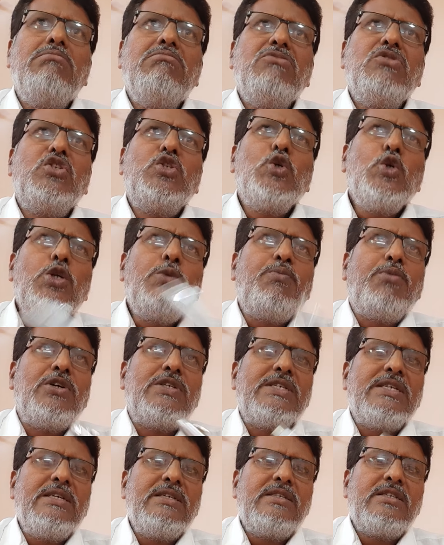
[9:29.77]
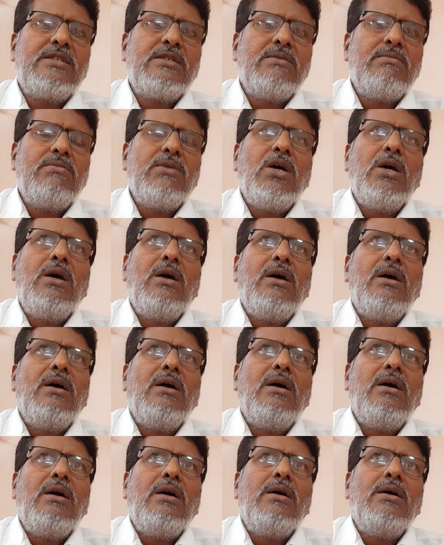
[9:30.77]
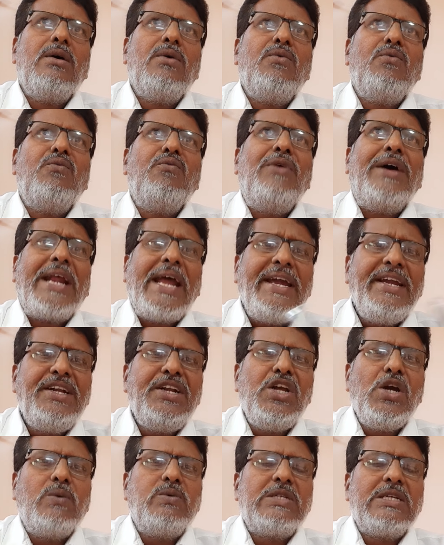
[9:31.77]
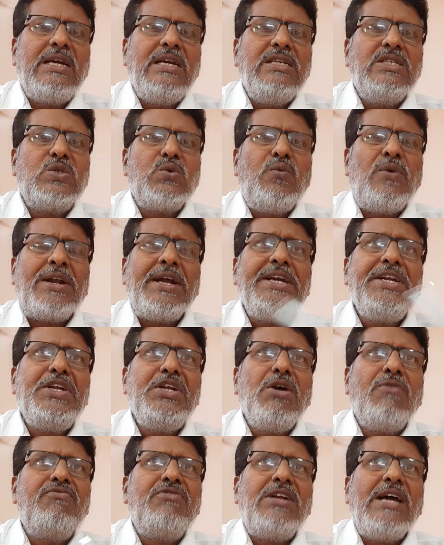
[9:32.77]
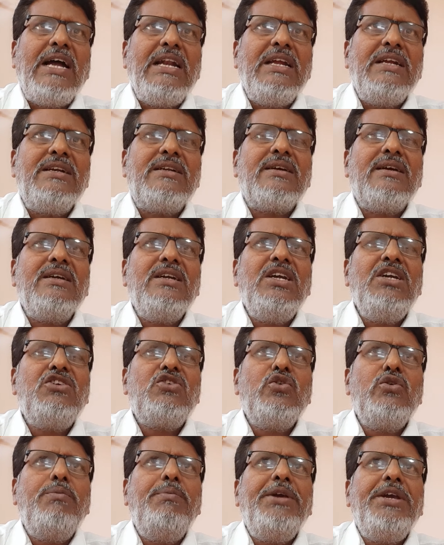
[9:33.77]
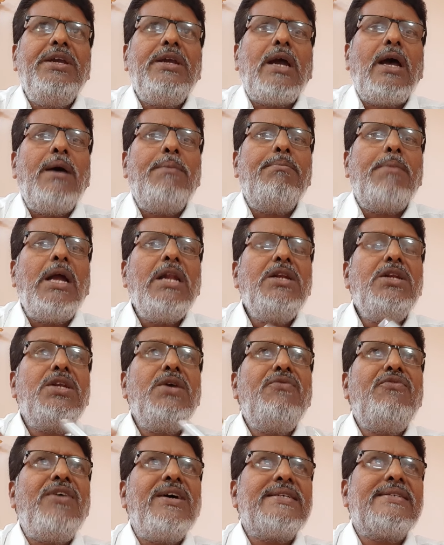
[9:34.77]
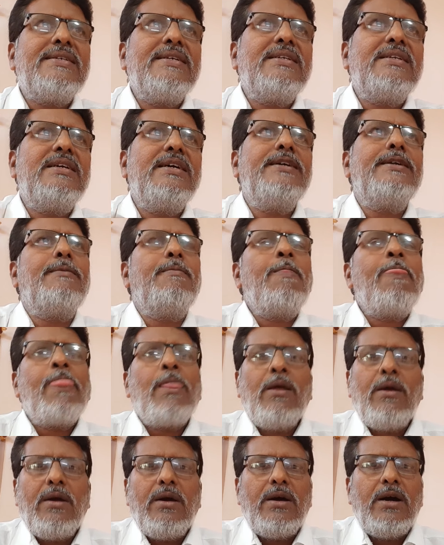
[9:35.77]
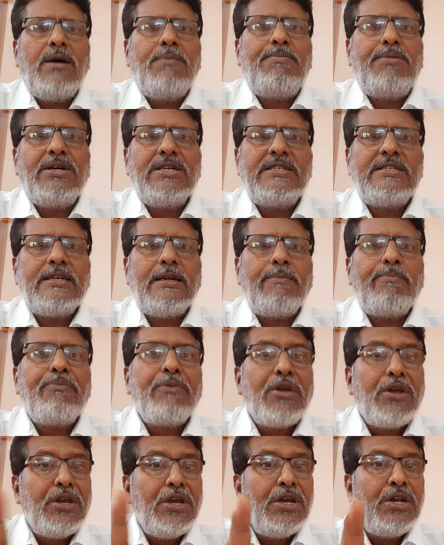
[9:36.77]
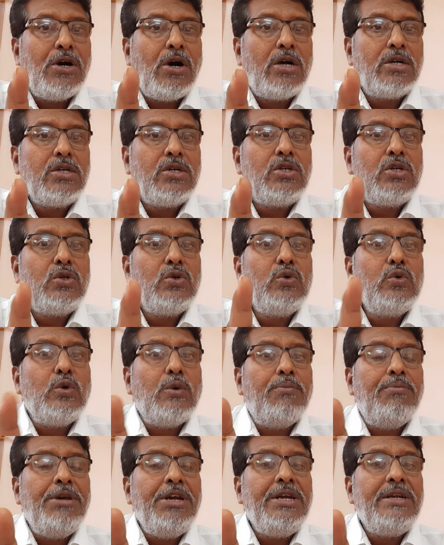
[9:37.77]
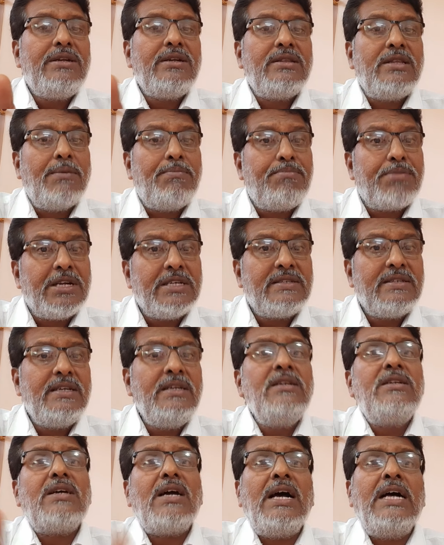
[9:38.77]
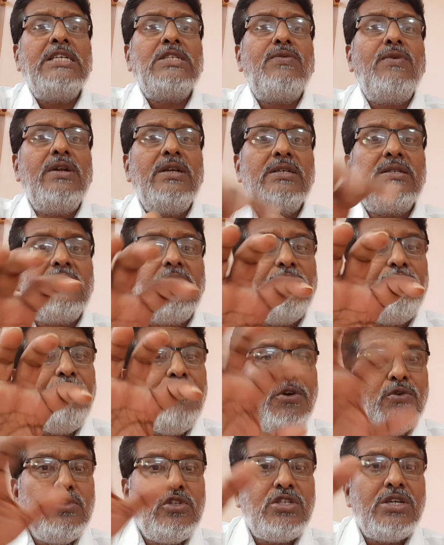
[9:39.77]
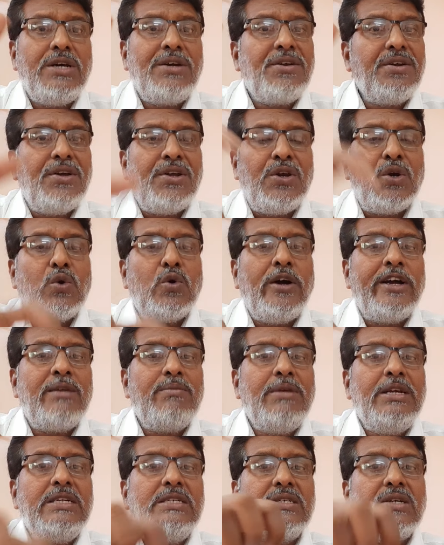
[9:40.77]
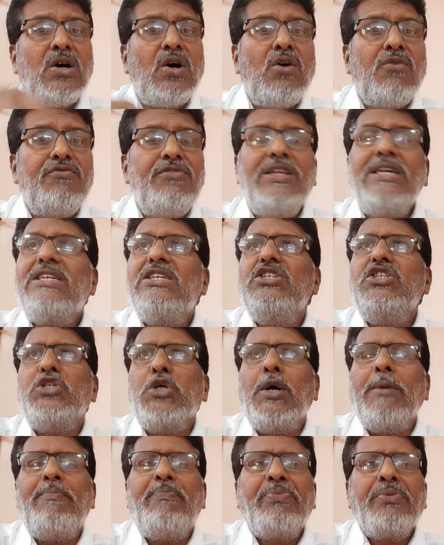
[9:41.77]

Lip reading: should possess a variety of skills, variety of talent. He should be a multifaceted person in order to meet the present as well as the future requirements of that job.